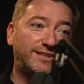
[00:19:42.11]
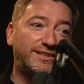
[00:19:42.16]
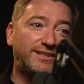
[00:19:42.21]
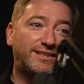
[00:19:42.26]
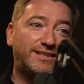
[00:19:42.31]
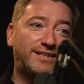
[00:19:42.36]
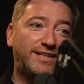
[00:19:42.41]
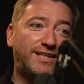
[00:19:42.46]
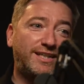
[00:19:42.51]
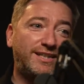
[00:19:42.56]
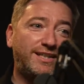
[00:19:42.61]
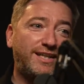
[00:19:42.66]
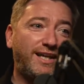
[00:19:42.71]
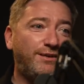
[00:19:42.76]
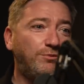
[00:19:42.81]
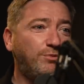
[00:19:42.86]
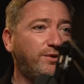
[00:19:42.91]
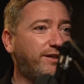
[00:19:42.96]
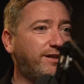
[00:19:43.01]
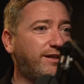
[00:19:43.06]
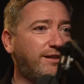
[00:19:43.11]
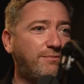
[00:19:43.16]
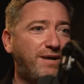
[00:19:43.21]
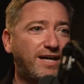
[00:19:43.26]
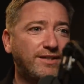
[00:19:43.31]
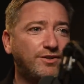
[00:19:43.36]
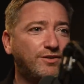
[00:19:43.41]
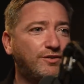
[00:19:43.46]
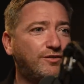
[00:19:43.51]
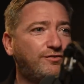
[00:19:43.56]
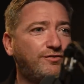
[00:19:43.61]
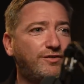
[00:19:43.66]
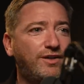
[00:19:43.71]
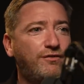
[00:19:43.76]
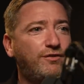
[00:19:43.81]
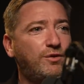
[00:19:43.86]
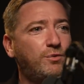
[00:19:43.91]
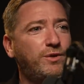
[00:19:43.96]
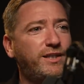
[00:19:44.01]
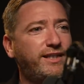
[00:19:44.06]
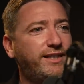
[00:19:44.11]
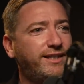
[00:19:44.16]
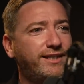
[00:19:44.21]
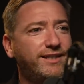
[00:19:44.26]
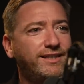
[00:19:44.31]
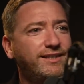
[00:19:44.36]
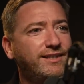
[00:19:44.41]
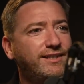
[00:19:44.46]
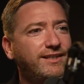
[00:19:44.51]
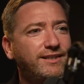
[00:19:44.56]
No. And then um, within a matter of, of a week.